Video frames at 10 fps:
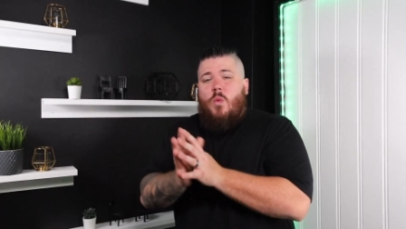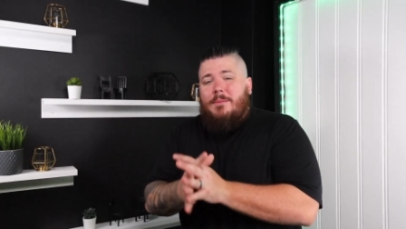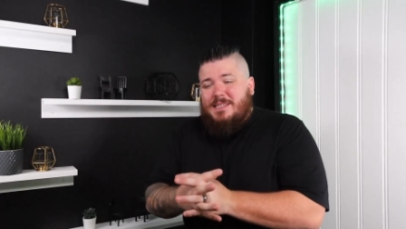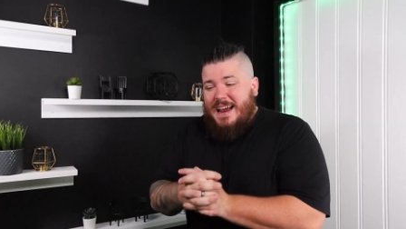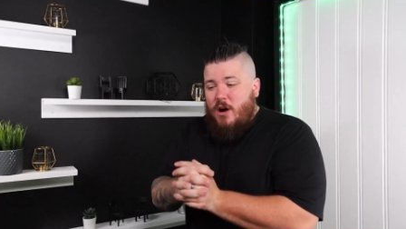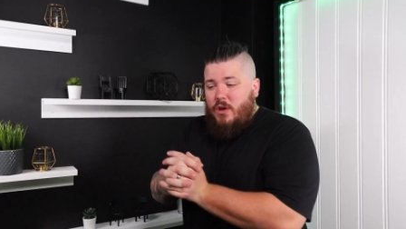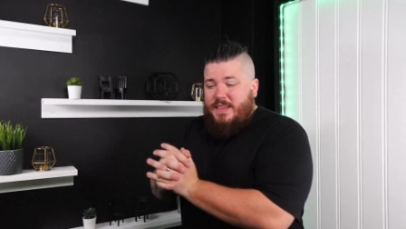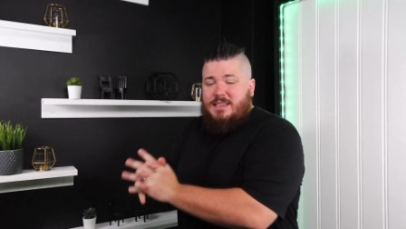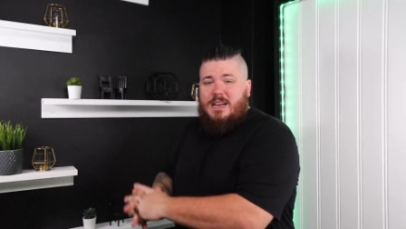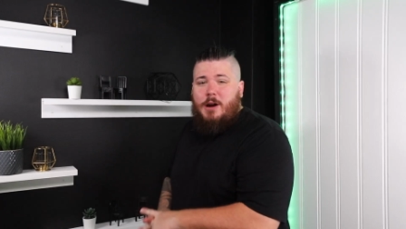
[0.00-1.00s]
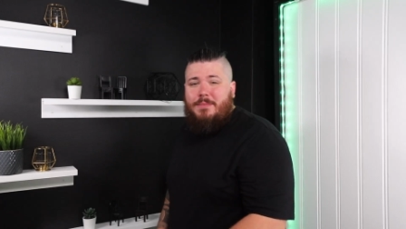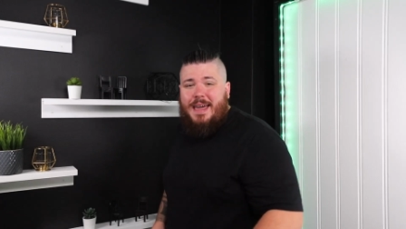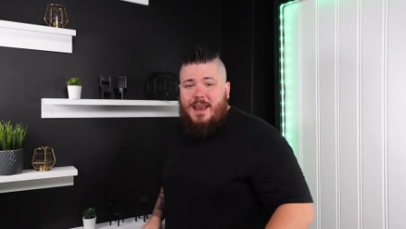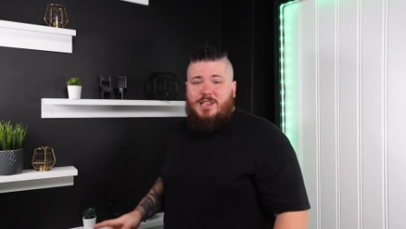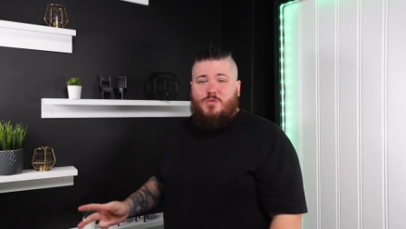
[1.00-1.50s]
website on the entire
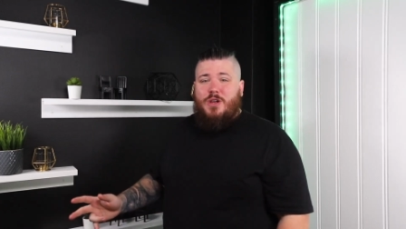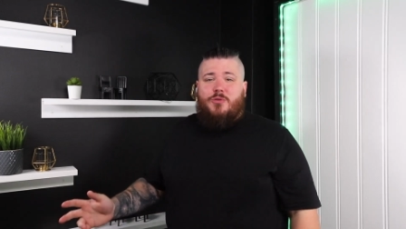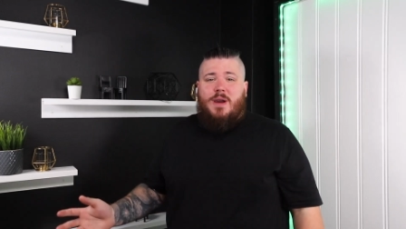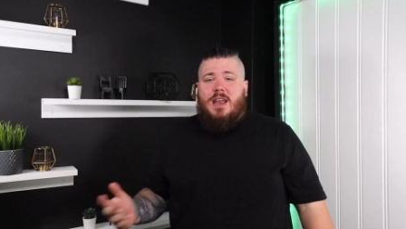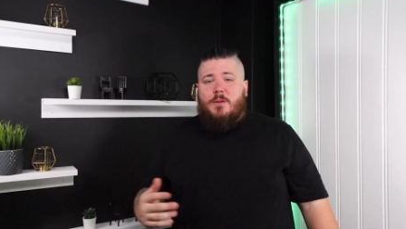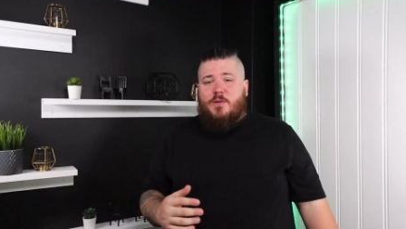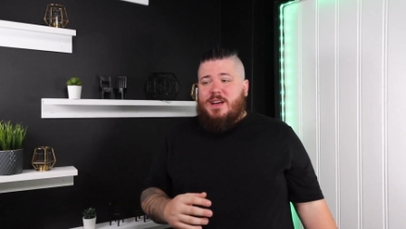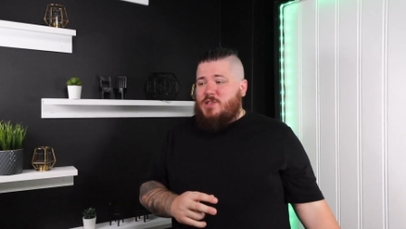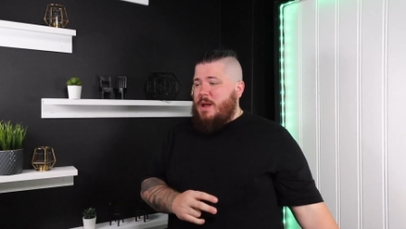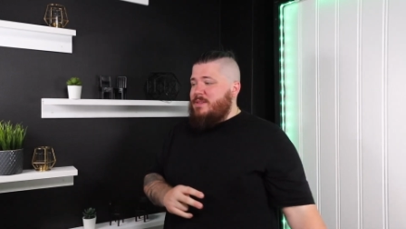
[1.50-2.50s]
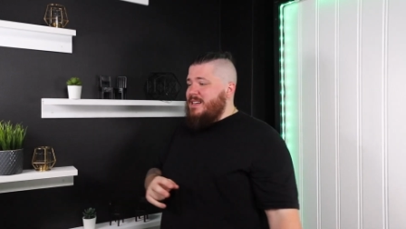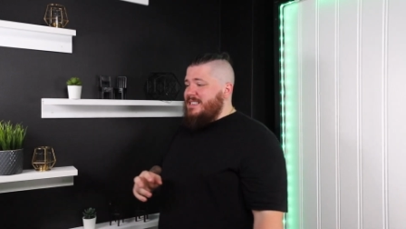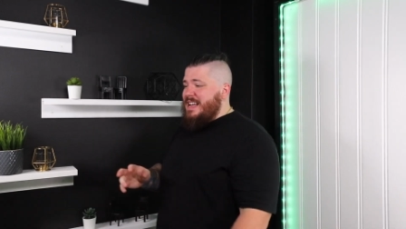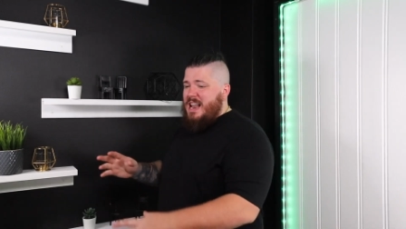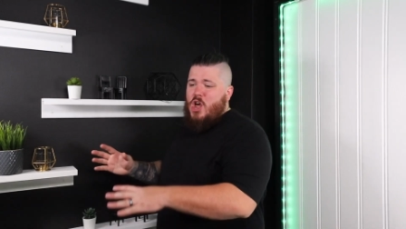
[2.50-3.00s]
planet is run through AWS. So
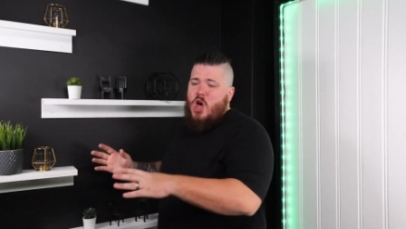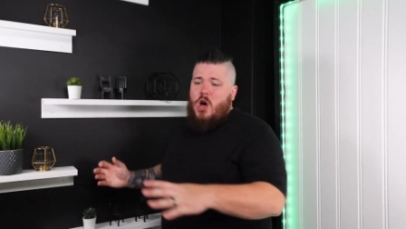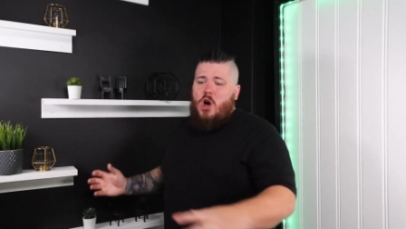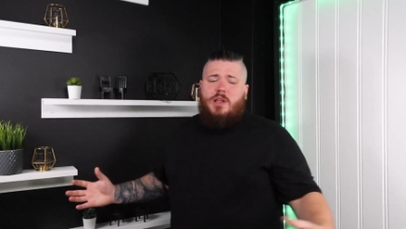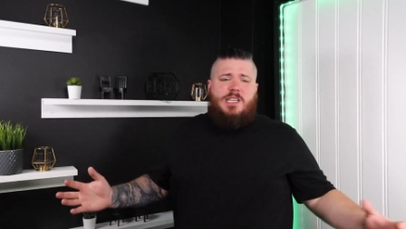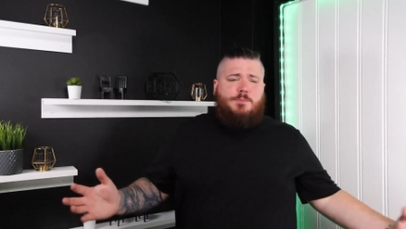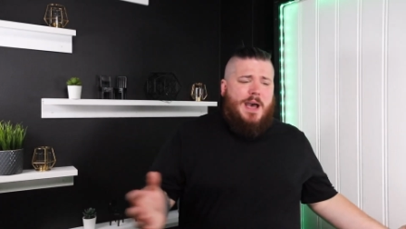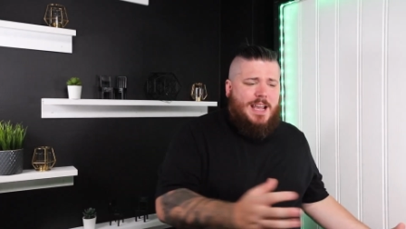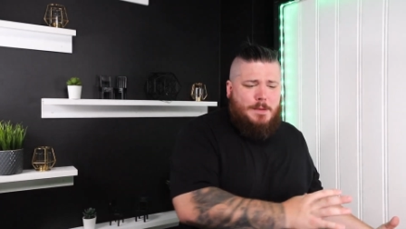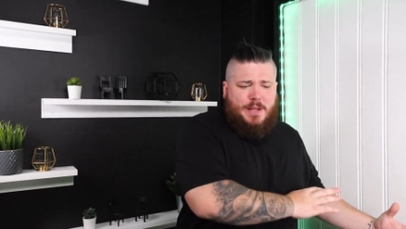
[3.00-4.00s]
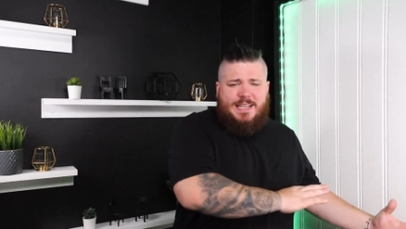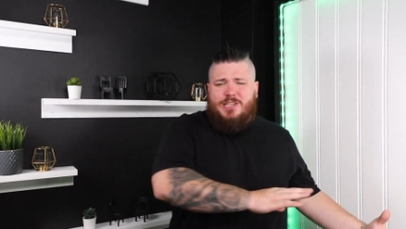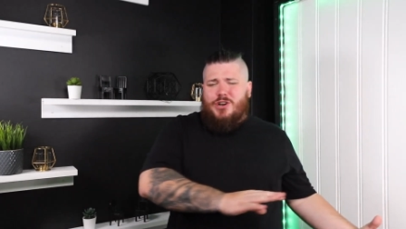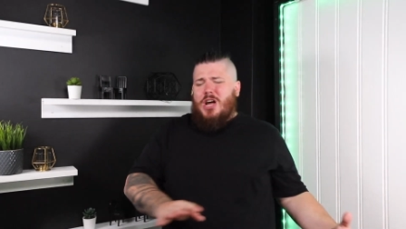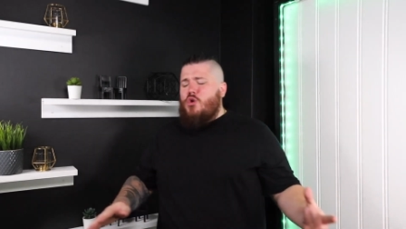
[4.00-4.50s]
Amazon's got all these backup plans.
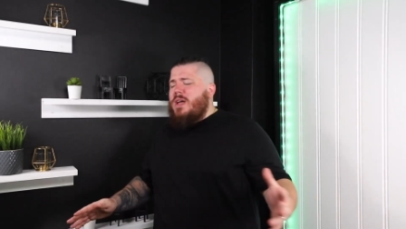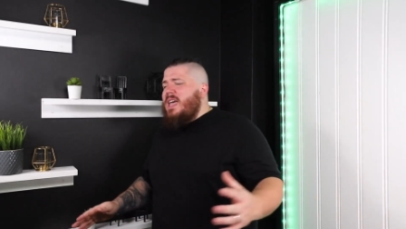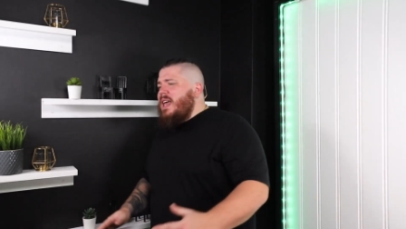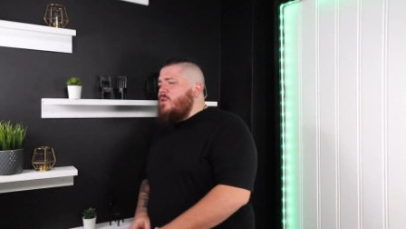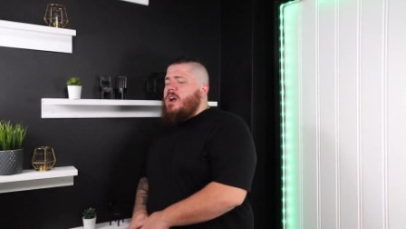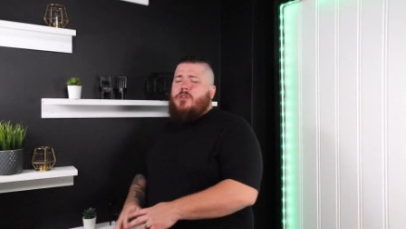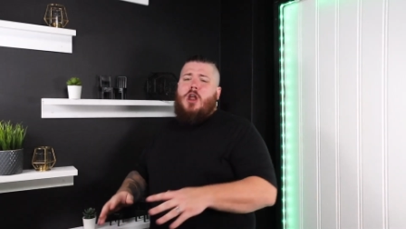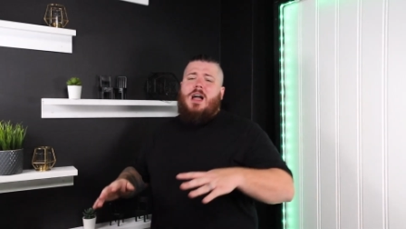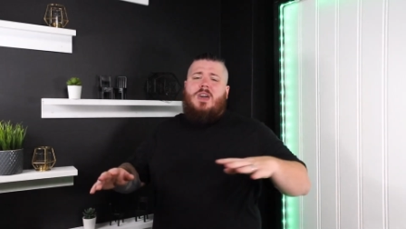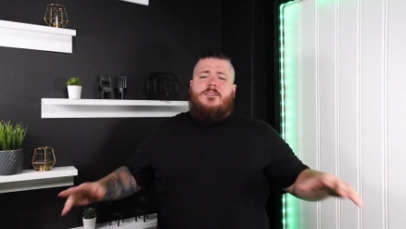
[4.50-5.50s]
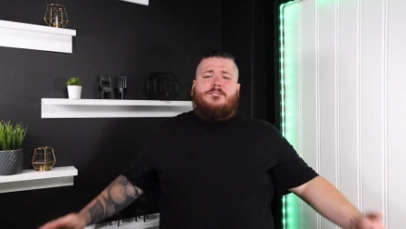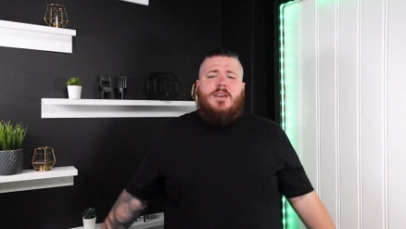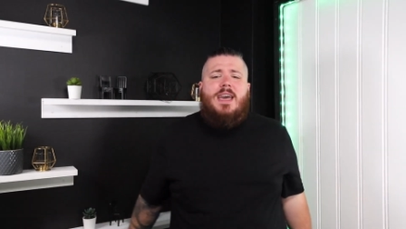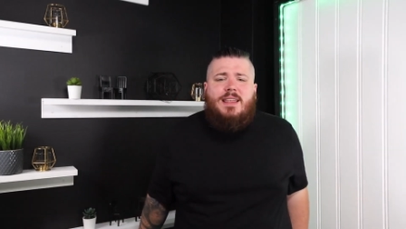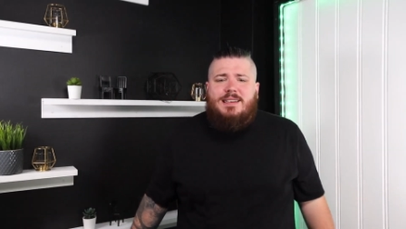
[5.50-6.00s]
They're not going anywhere. They're not gonna
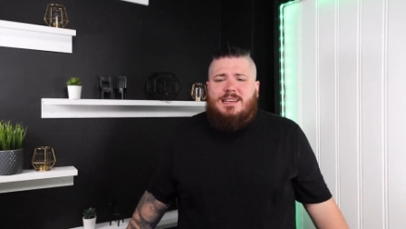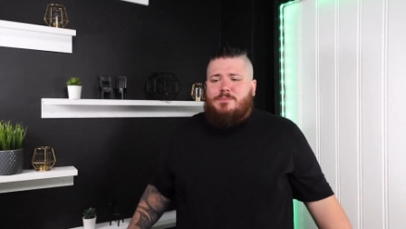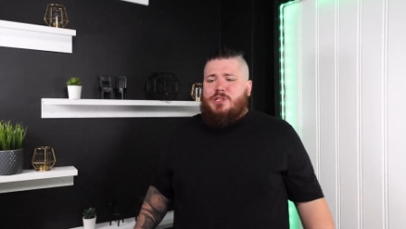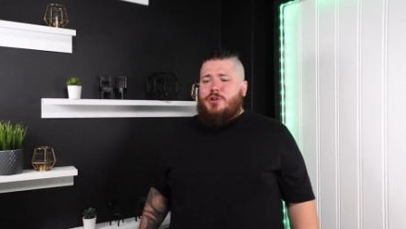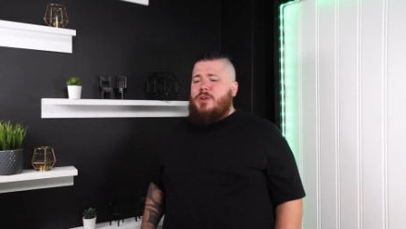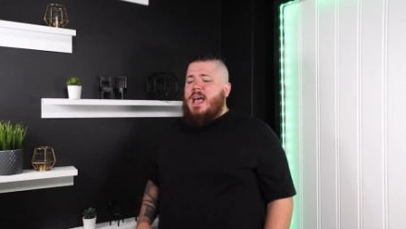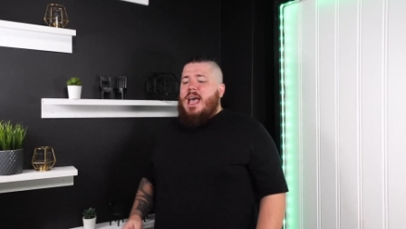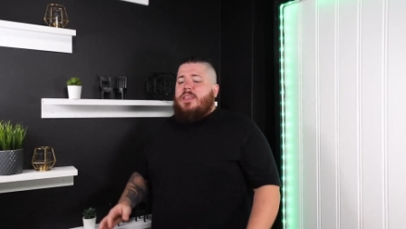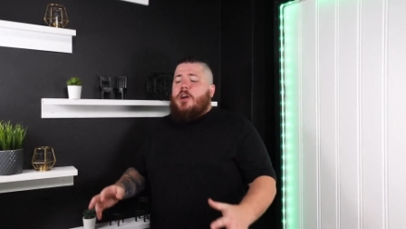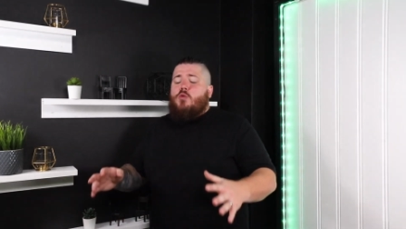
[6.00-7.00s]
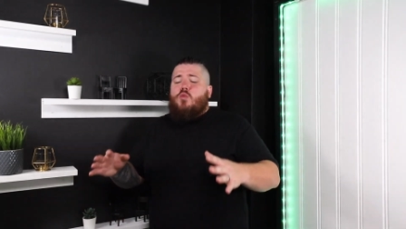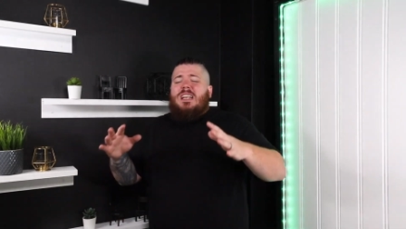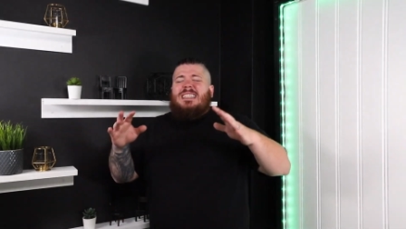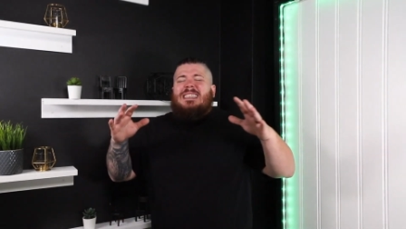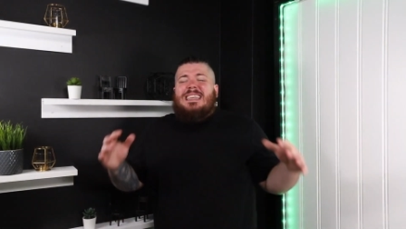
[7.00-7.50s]
fail anytime soon. They're
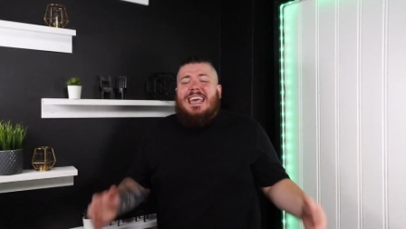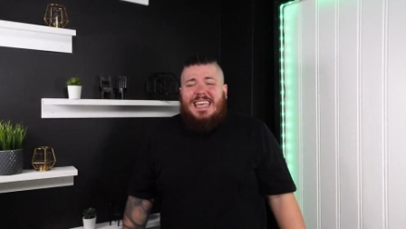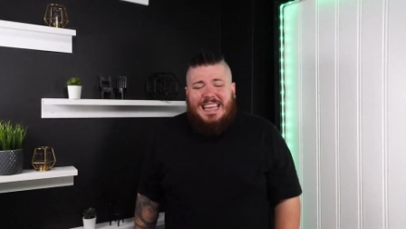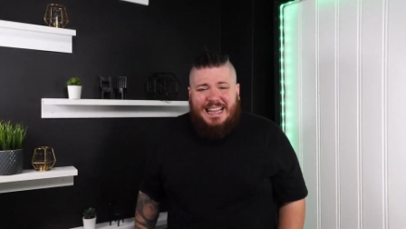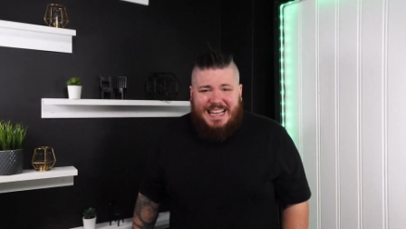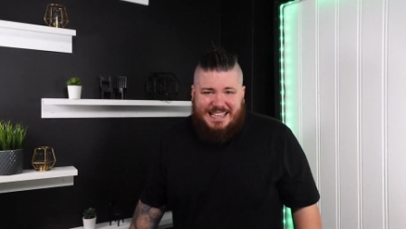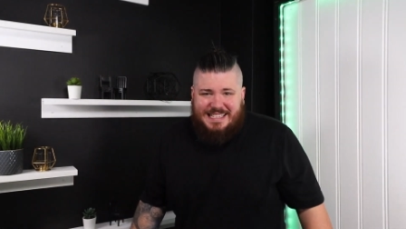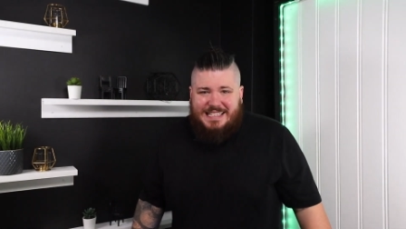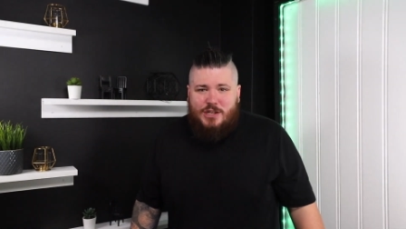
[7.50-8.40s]
ridiculous,